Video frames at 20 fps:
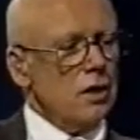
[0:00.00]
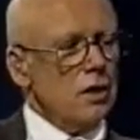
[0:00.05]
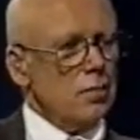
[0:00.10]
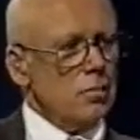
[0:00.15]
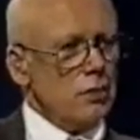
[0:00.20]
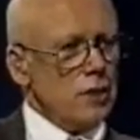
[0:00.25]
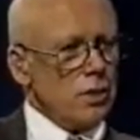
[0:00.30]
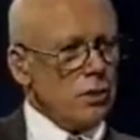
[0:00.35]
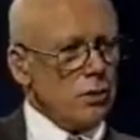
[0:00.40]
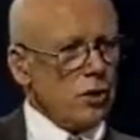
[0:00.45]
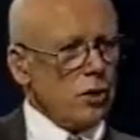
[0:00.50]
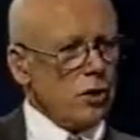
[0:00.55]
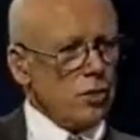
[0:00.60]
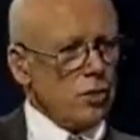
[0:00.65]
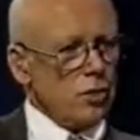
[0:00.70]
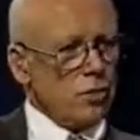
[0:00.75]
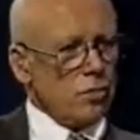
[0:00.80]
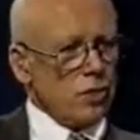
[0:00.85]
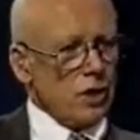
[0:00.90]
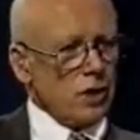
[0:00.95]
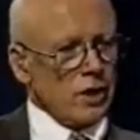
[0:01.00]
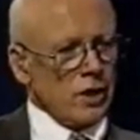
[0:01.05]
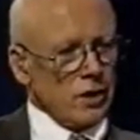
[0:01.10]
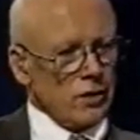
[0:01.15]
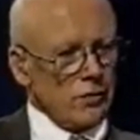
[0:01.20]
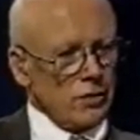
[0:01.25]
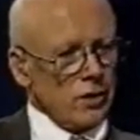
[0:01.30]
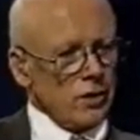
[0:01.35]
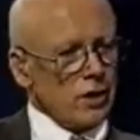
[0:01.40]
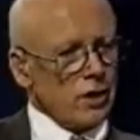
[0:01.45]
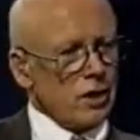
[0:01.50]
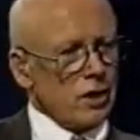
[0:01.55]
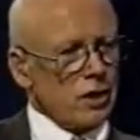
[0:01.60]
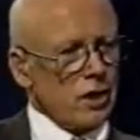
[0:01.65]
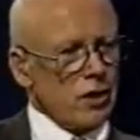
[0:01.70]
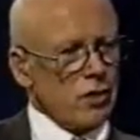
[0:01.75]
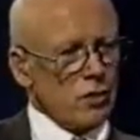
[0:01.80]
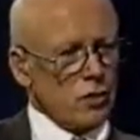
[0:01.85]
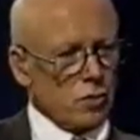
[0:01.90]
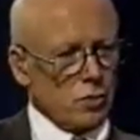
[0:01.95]
people who play a very
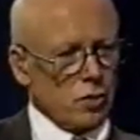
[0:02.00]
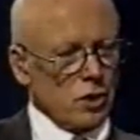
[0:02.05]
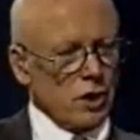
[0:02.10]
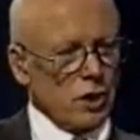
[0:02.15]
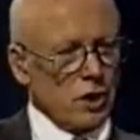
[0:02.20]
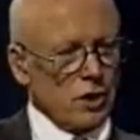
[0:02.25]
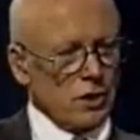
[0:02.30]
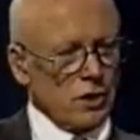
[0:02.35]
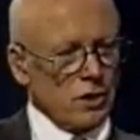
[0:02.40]
close part